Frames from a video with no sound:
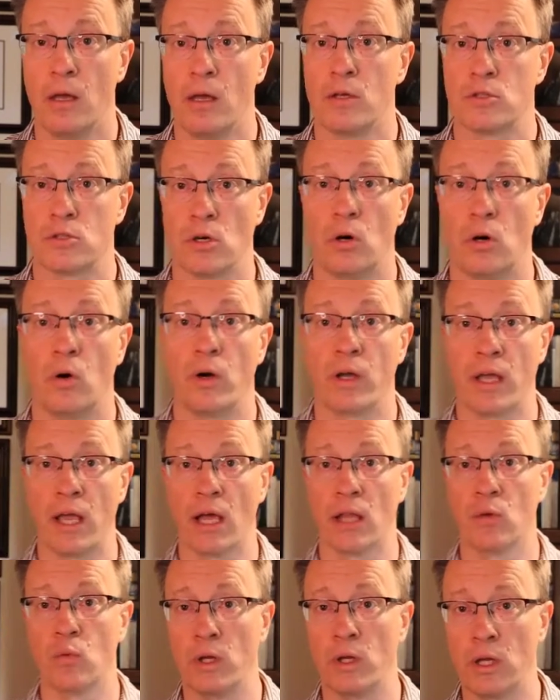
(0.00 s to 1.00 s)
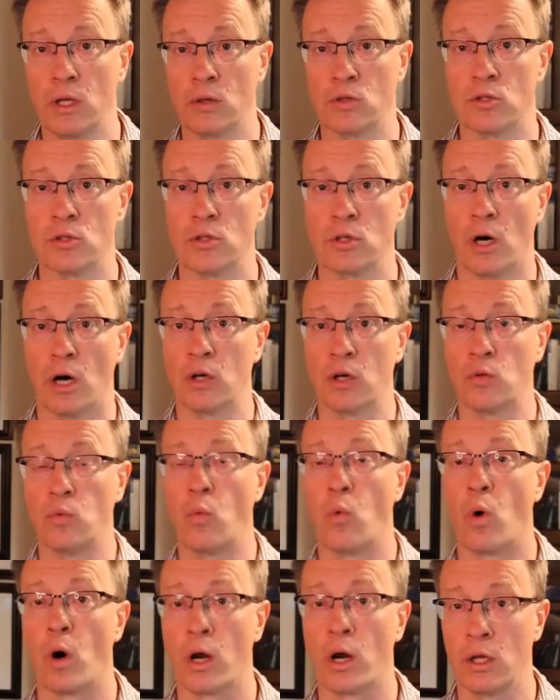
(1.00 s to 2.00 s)
So again, we need to start
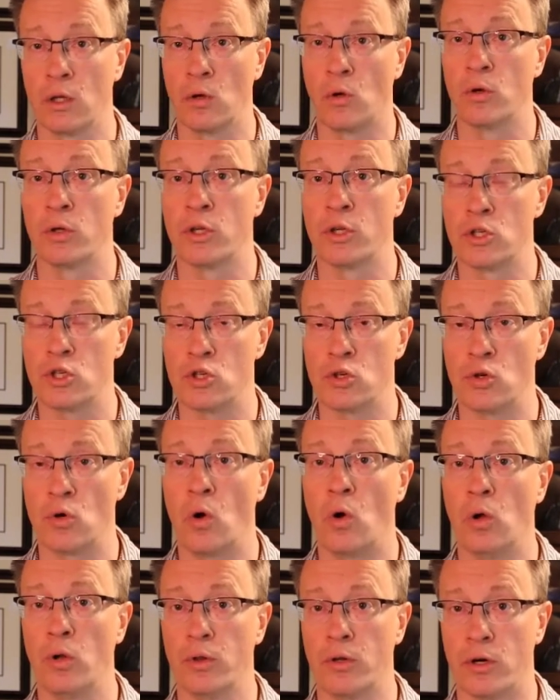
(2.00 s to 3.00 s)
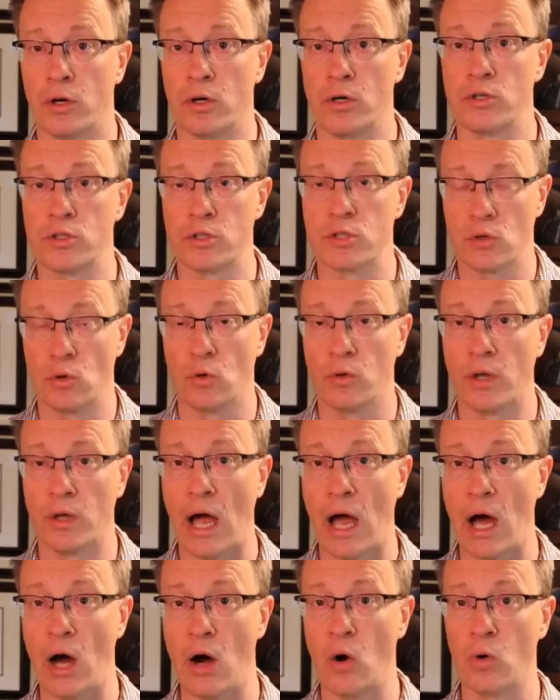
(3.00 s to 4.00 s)
working on the shoulders, on
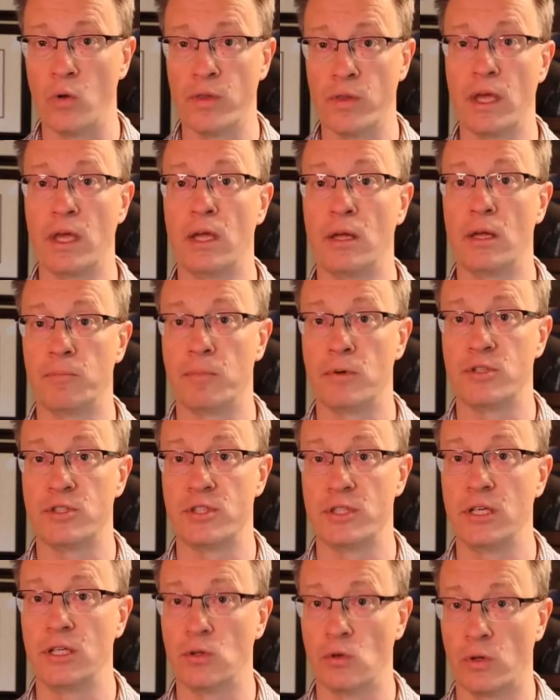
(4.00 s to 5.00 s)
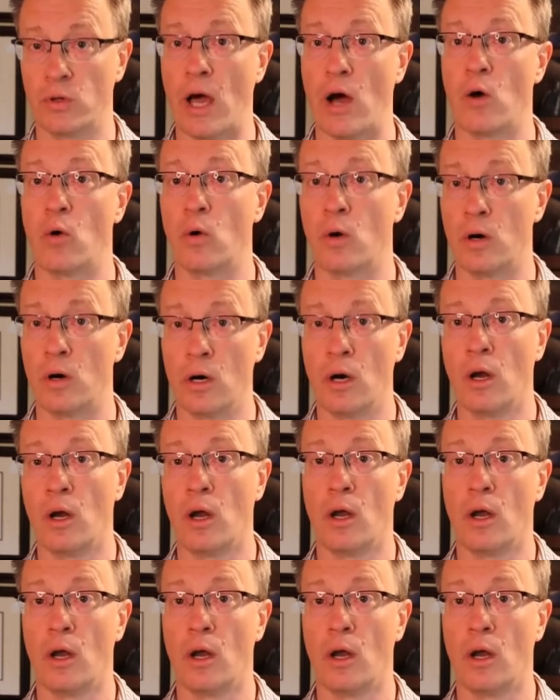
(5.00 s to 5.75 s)
how they sit on our